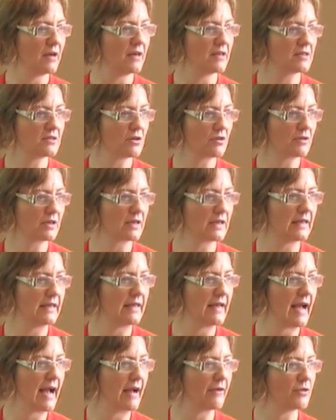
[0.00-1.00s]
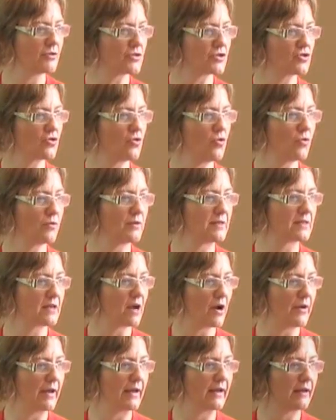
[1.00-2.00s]
historically, how your score is
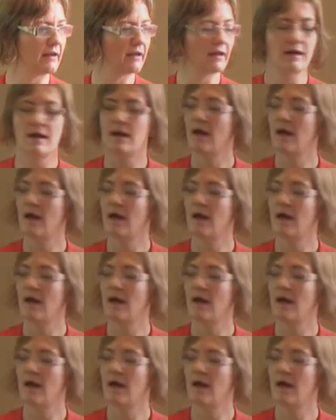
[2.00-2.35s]
going,